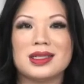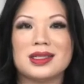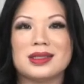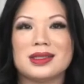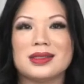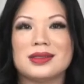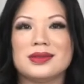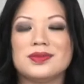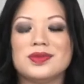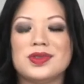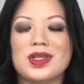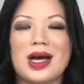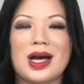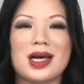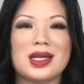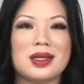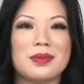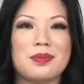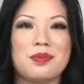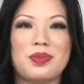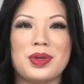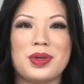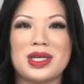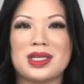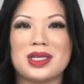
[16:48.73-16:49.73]
not a
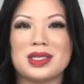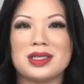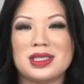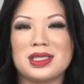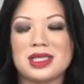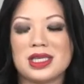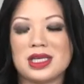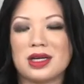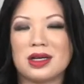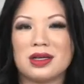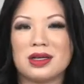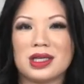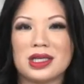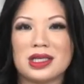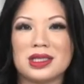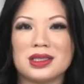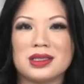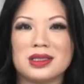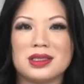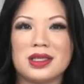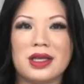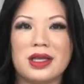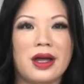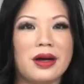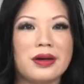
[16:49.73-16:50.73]
big deal? And
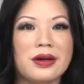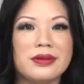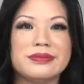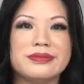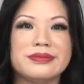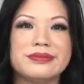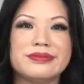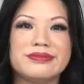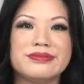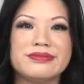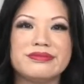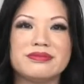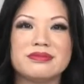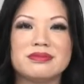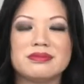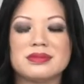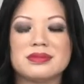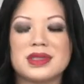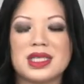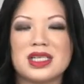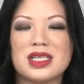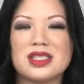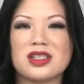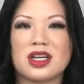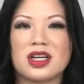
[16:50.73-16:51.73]

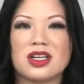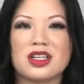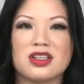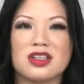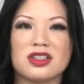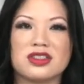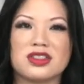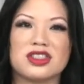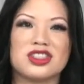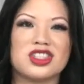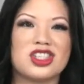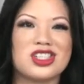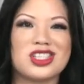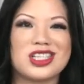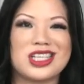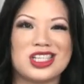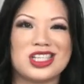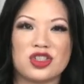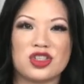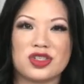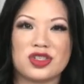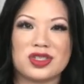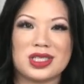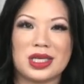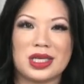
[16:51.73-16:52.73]
these articles are just
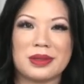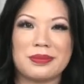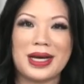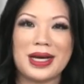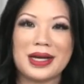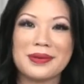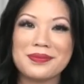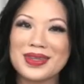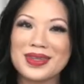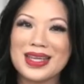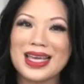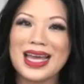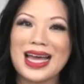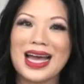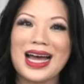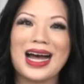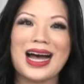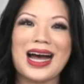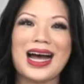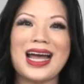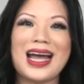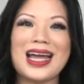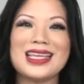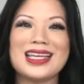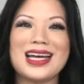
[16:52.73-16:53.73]
interesting. But
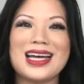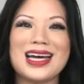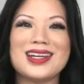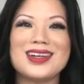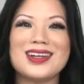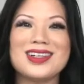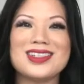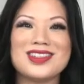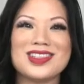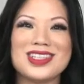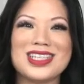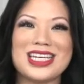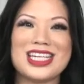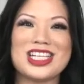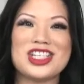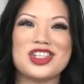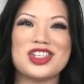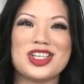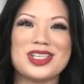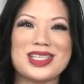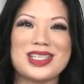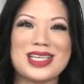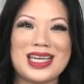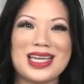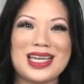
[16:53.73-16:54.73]
I thought it was really
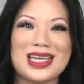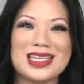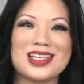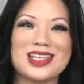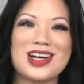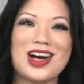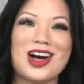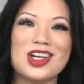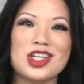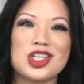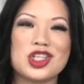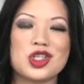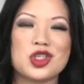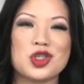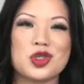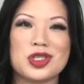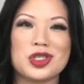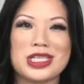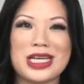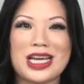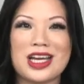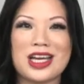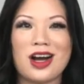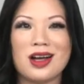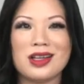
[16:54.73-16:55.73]
interesting. It's called
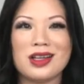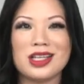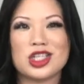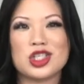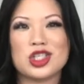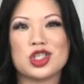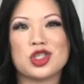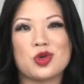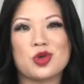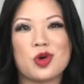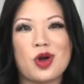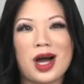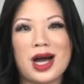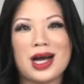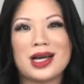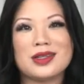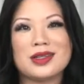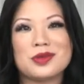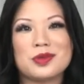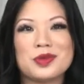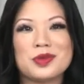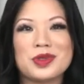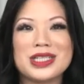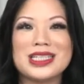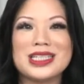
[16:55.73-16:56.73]
they call it drought
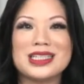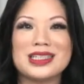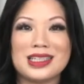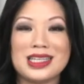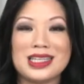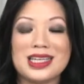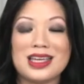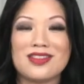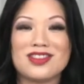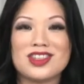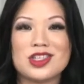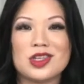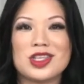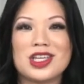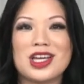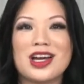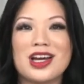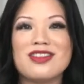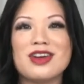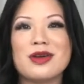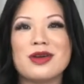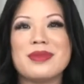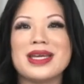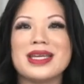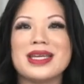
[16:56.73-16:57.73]
relief. So the
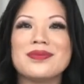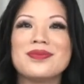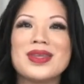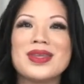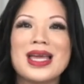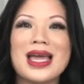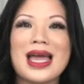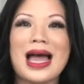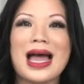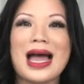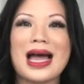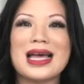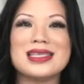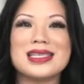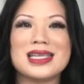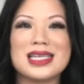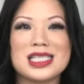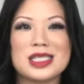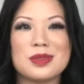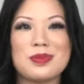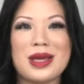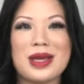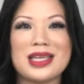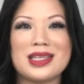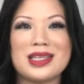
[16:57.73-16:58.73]
government has
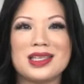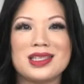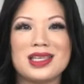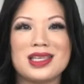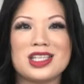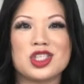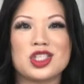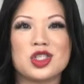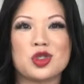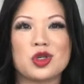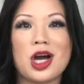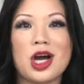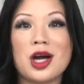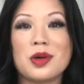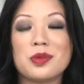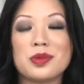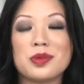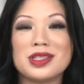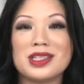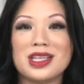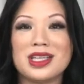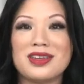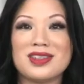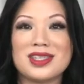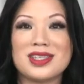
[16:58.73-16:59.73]
expanded this drought
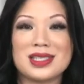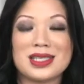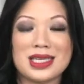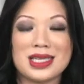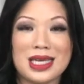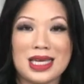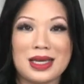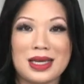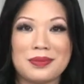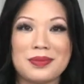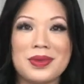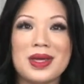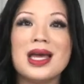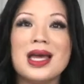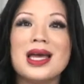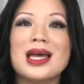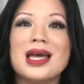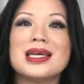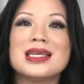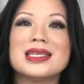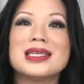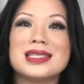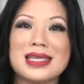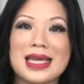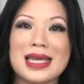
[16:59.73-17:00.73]
relief scheme,
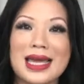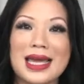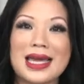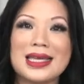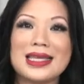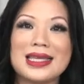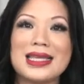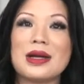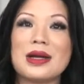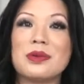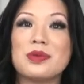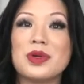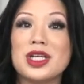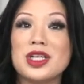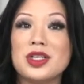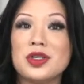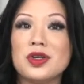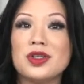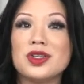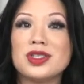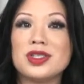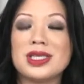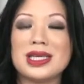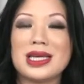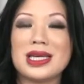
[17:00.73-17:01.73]
saying that
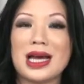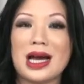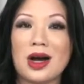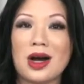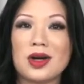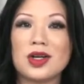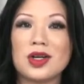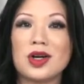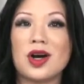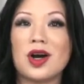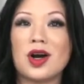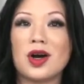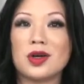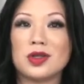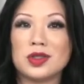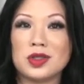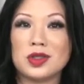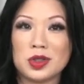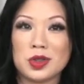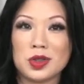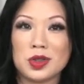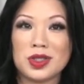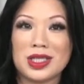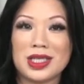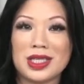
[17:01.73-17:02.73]
reducing alcohol
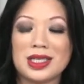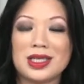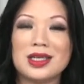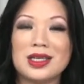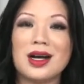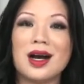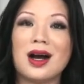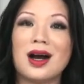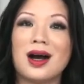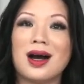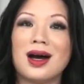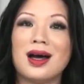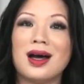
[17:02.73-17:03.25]
duty on